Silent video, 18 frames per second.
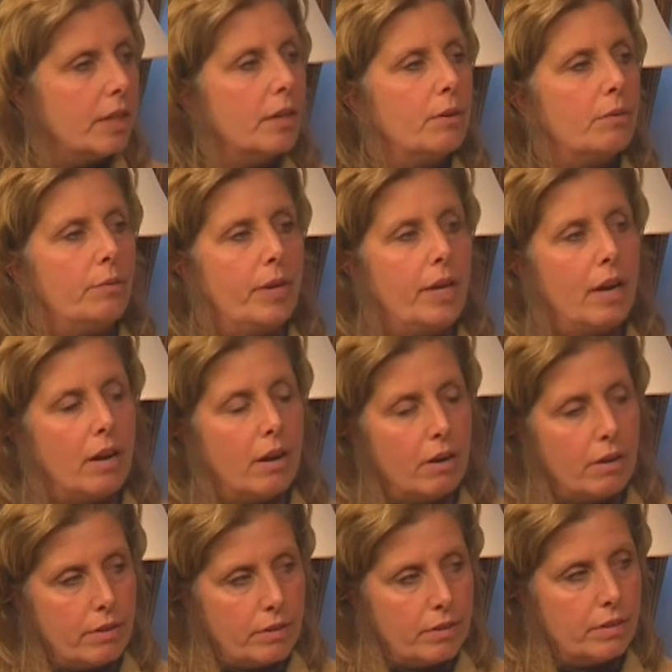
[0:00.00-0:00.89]
We
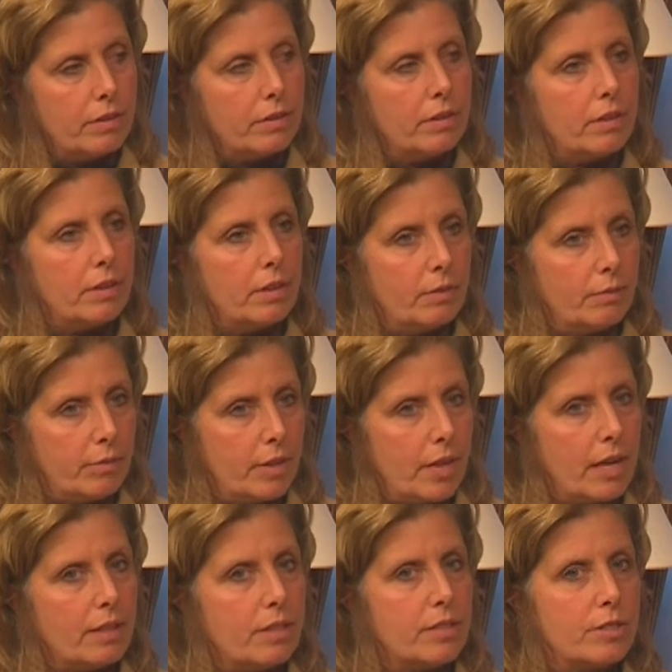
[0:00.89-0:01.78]
are, we're
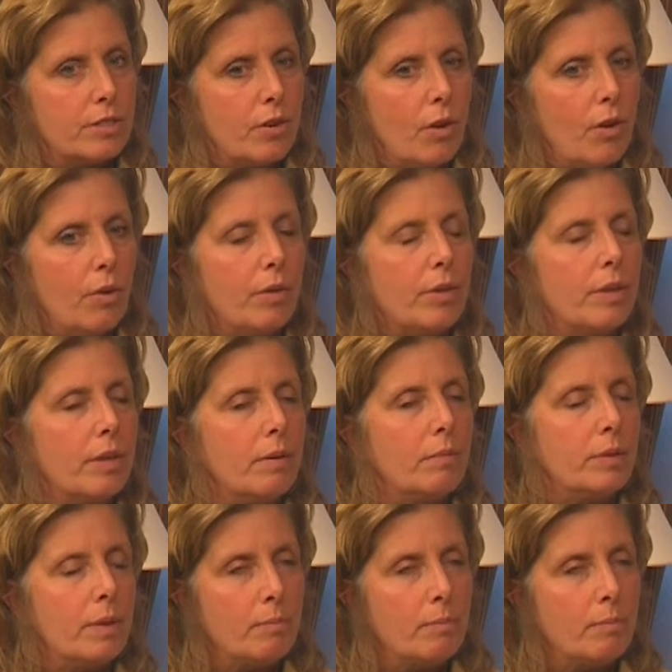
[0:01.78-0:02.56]
not the